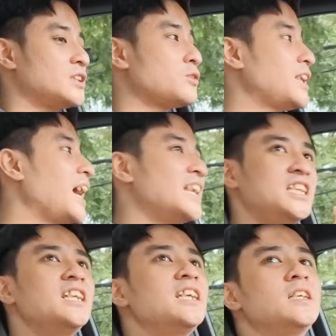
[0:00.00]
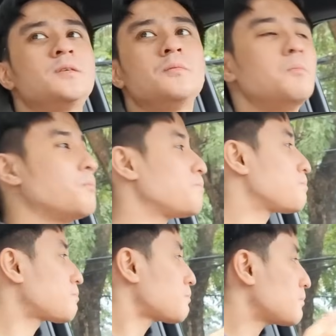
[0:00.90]
So the engine is
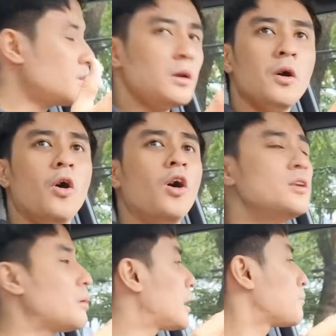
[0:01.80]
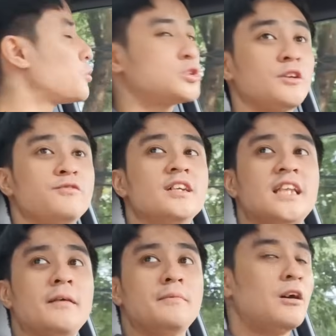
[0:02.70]
on most of the
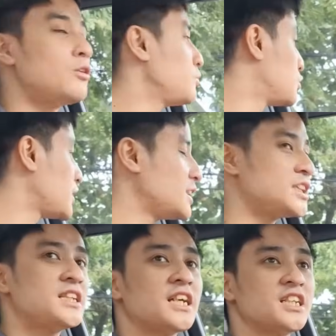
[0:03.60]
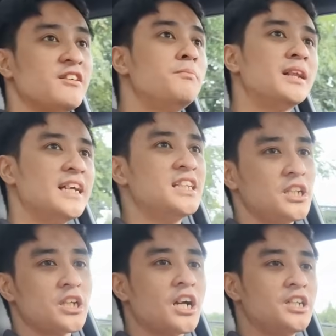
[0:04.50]
time now during this test drive, but it's
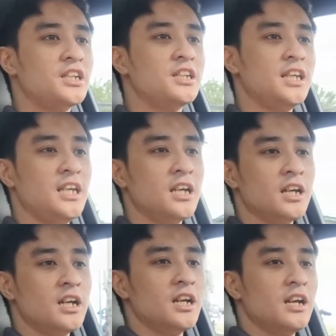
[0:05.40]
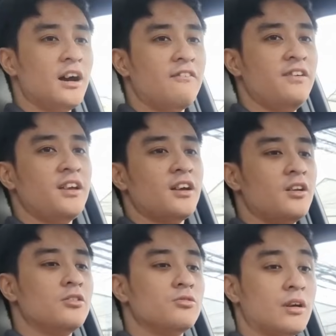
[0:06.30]
charging the
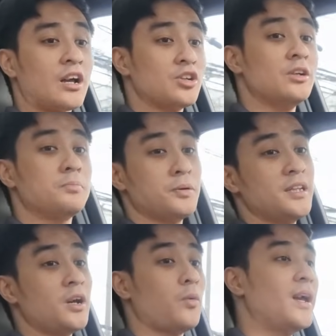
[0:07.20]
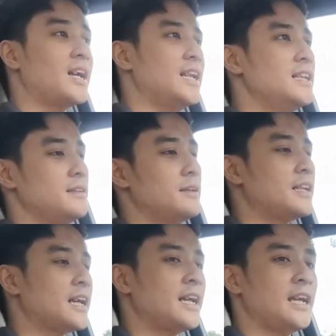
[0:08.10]
vehicle actually pretty quickly
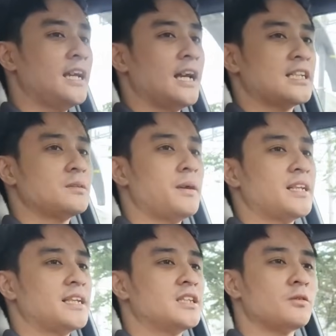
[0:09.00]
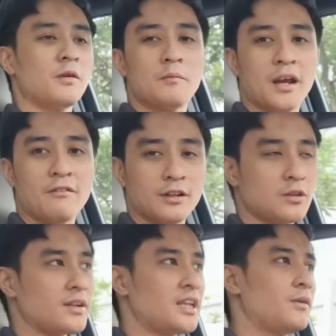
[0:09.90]
than I expected. So remember, you have a
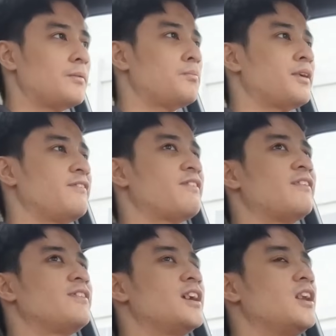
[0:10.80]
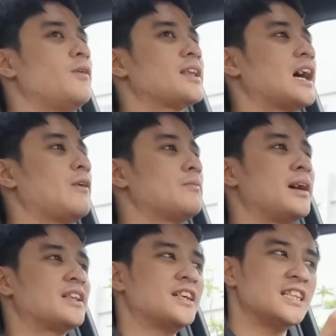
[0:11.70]
21.5 kilowatt hour
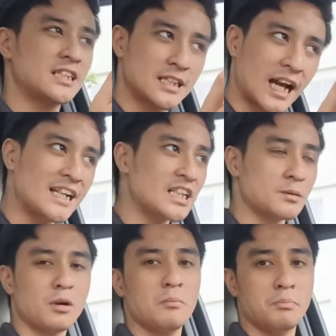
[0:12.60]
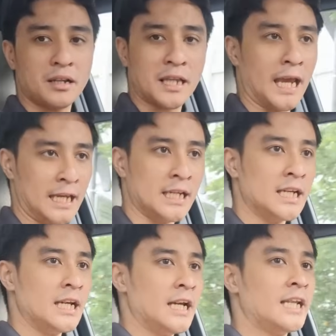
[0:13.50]
battery. It's kind of small, but hey,
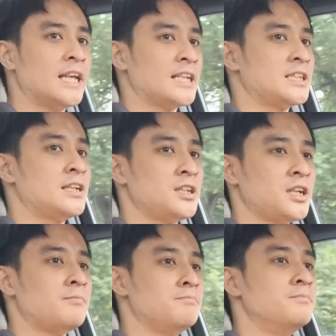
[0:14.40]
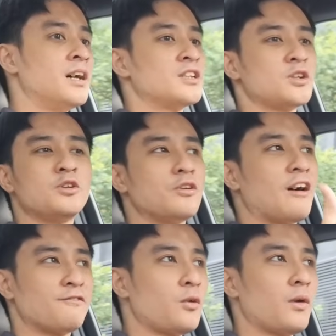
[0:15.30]
it gets the job done, so you don't
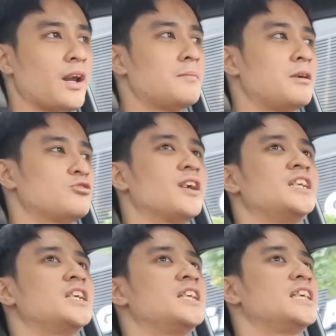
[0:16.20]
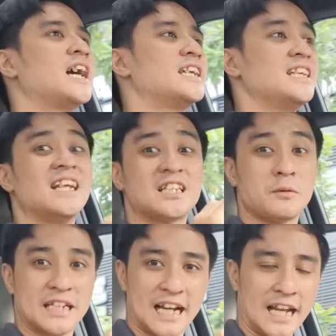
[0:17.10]
have to worry about range anxiety. That's
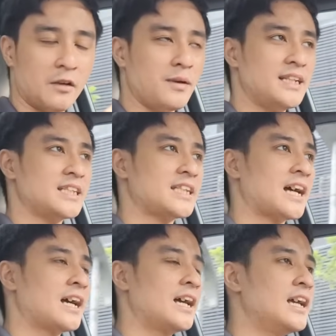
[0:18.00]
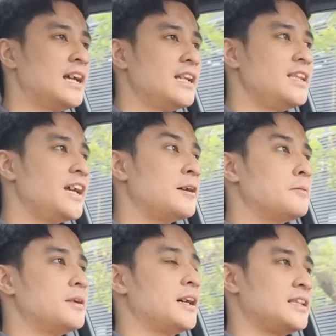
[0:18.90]
what I like with this Tang
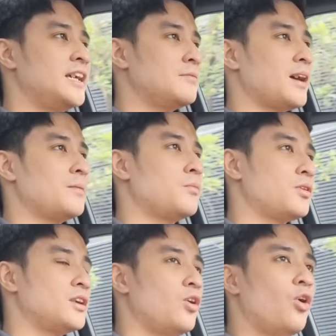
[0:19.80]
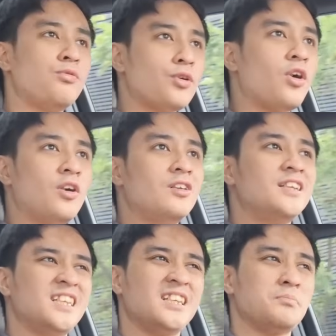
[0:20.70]
DMI model. Overall,
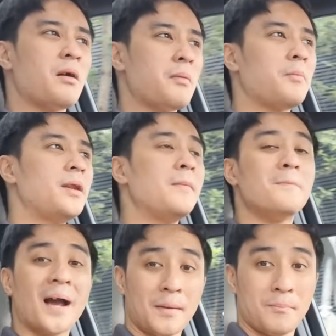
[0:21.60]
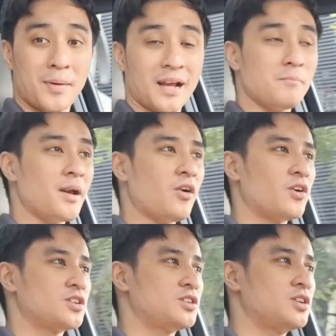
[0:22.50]
this is probably my pick
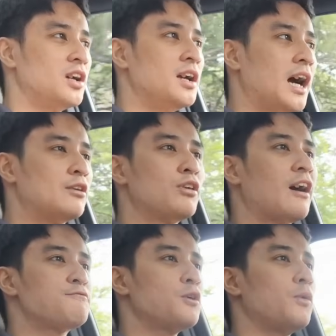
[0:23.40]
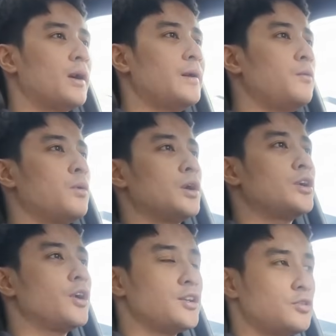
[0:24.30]
because I don't have to worry where you're
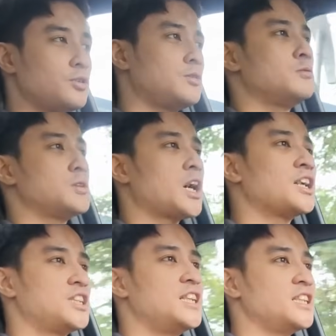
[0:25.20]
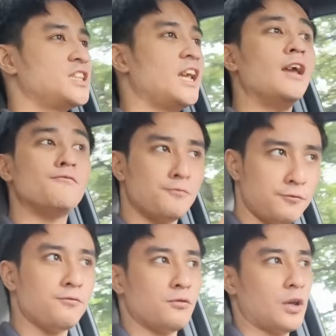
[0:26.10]
going to charge this
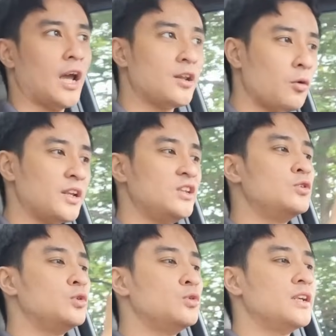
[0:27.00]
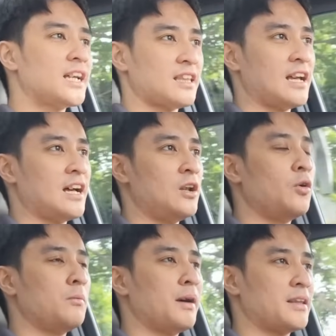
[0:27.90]
if and only you do get a
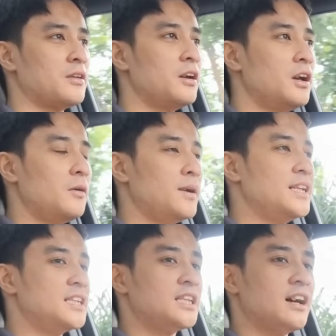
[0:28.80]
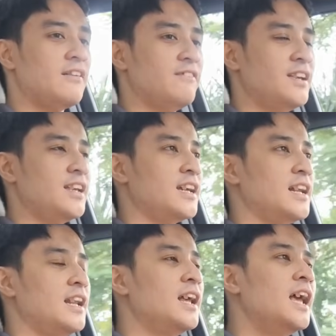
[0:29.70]
low bat with this vehicle.